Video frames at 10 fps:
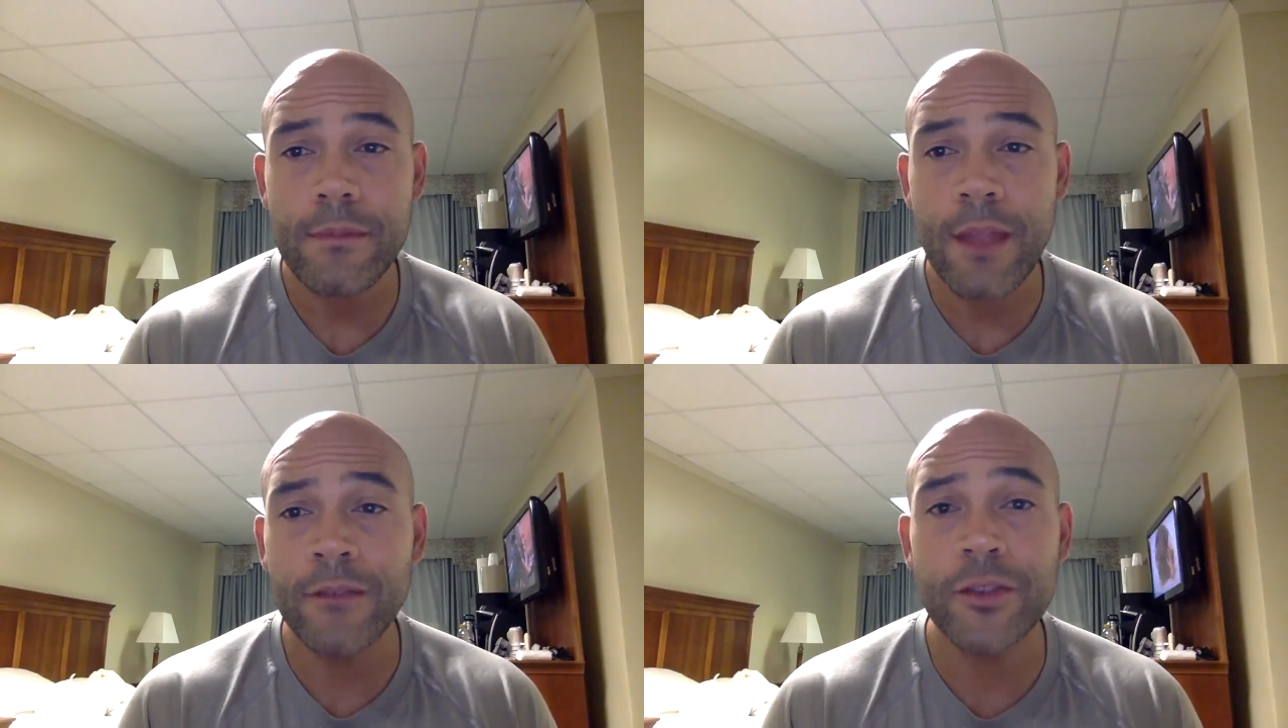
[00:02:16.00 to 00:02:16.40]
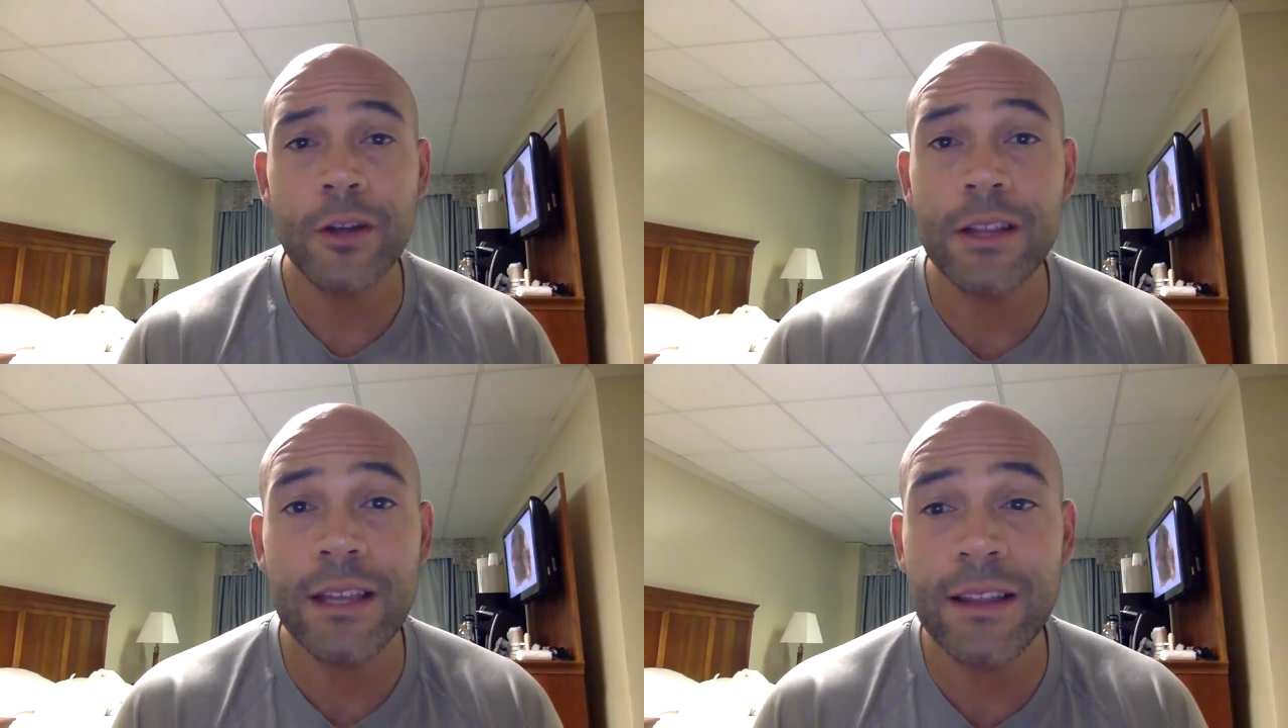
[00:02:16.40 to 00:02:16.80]
If
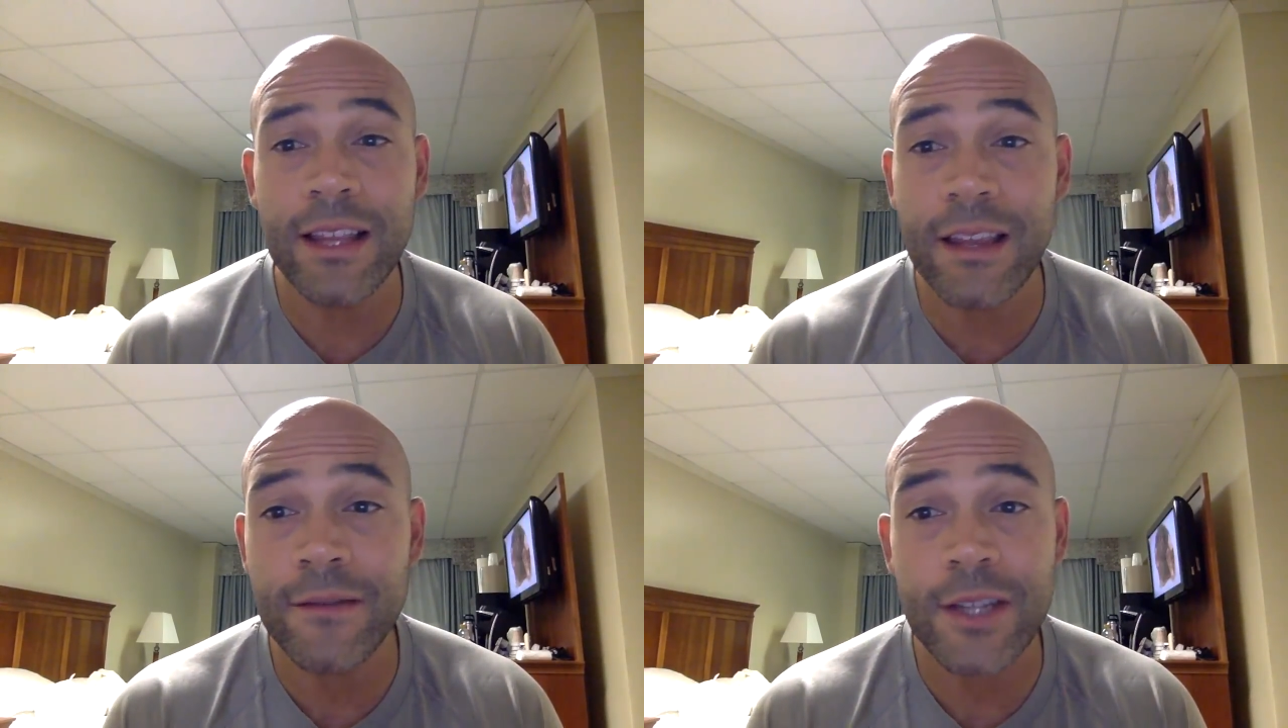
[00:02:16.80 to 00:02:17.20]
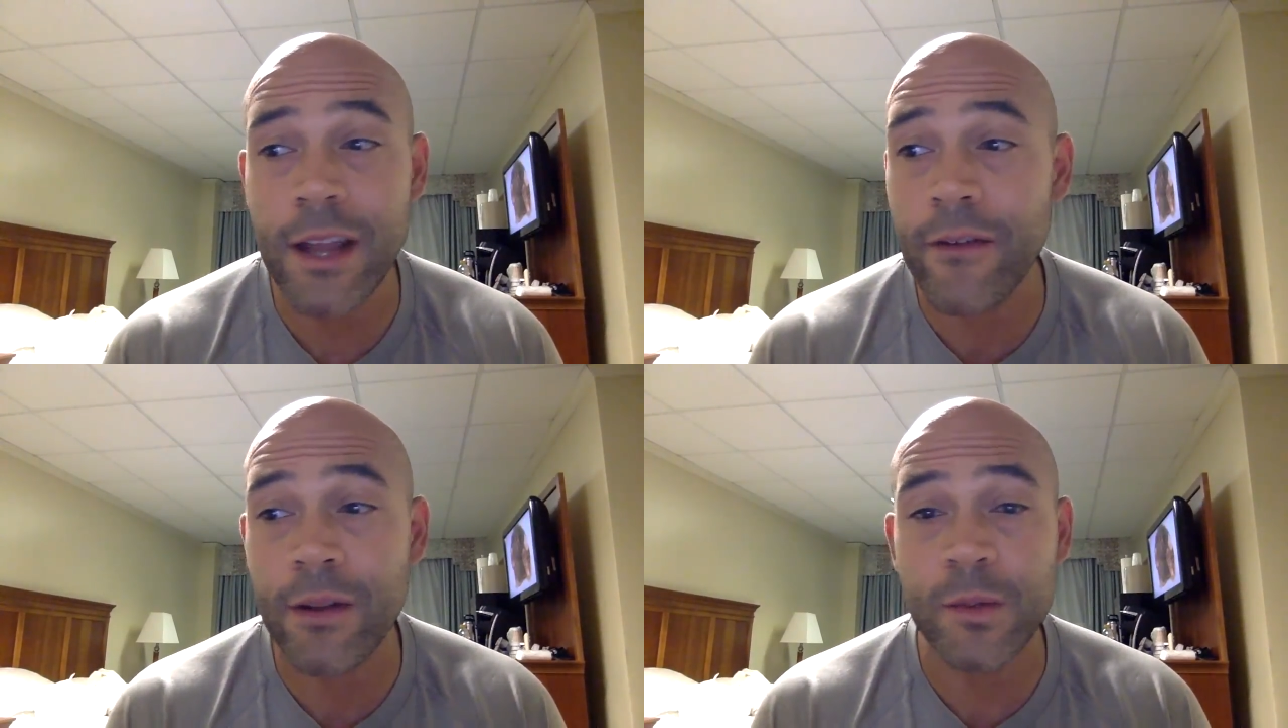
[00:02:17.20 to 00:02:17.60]
Sean Lee leaves and
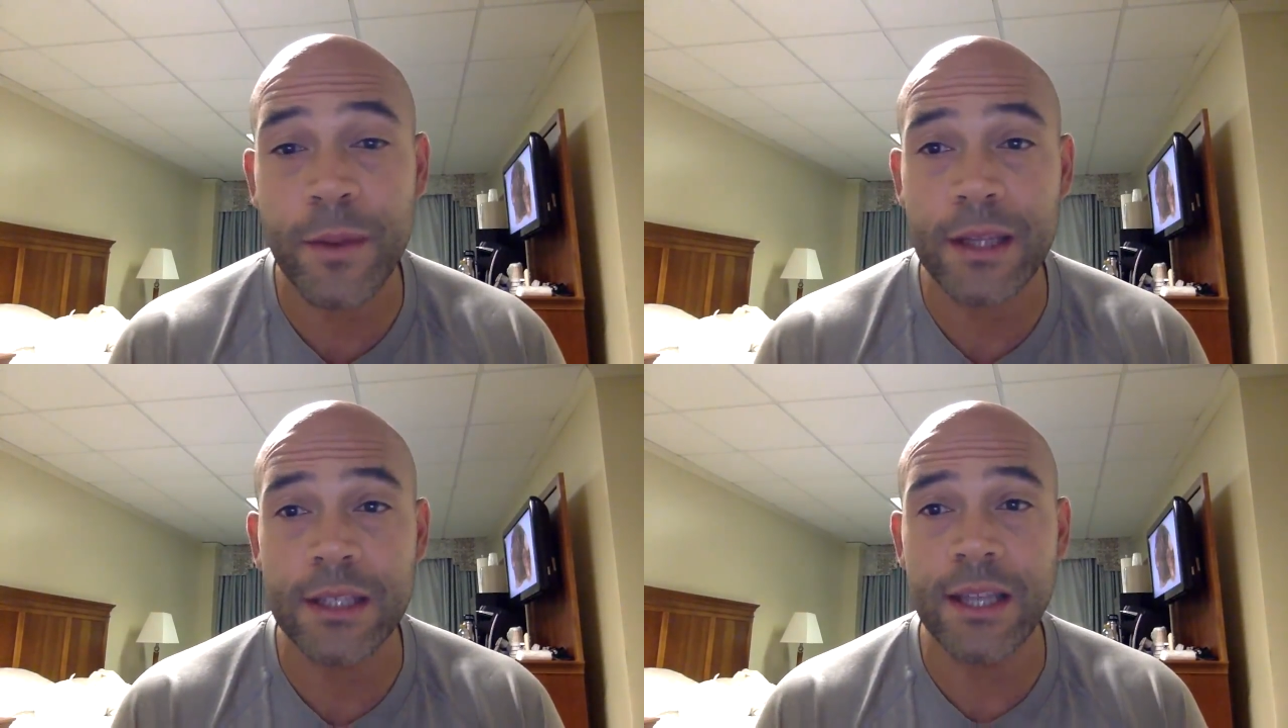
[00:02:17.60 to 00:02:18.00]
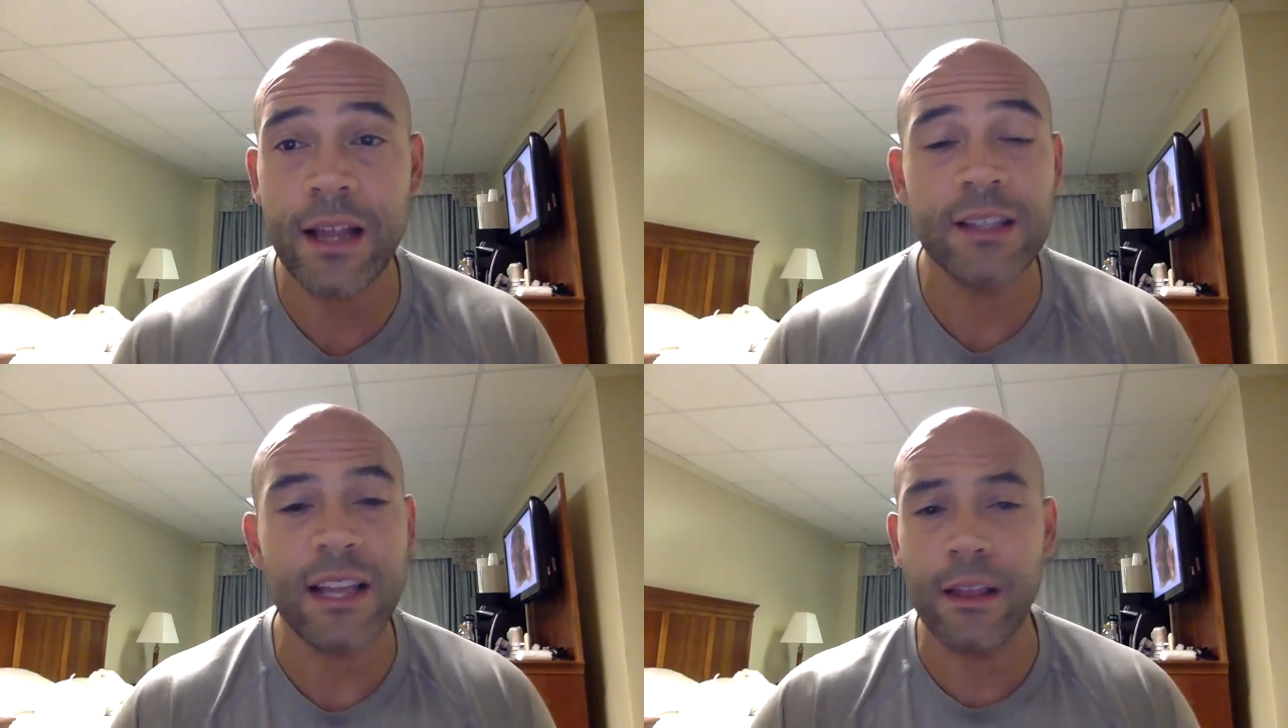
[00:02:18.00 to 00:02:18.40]
never comes back to
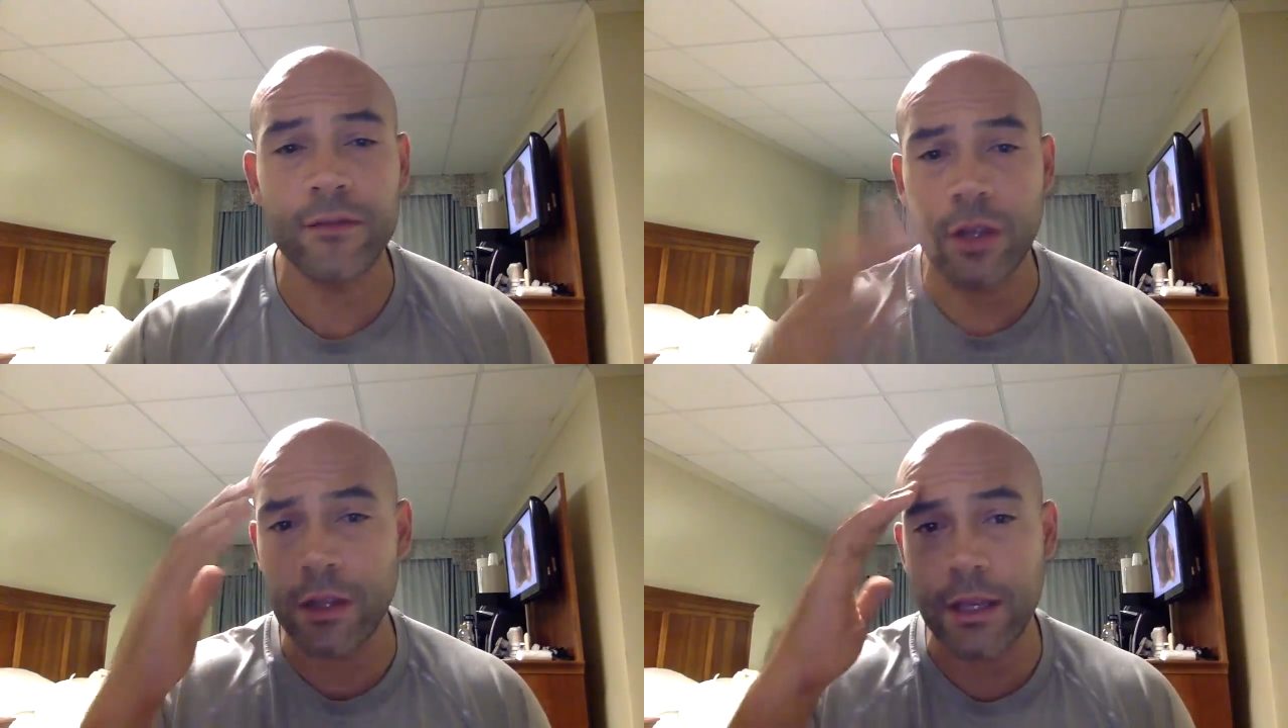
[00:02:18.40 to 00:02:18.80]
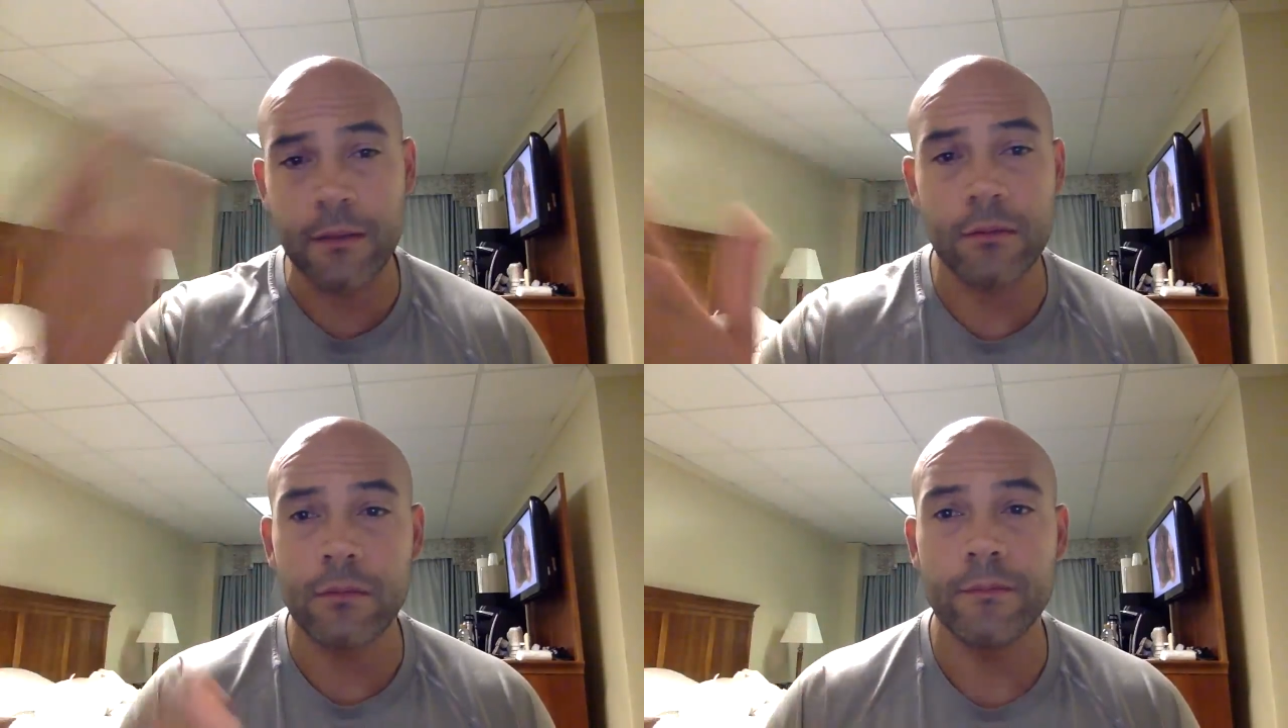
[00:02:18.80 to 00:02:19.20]
Dallas, I love Sean Lee.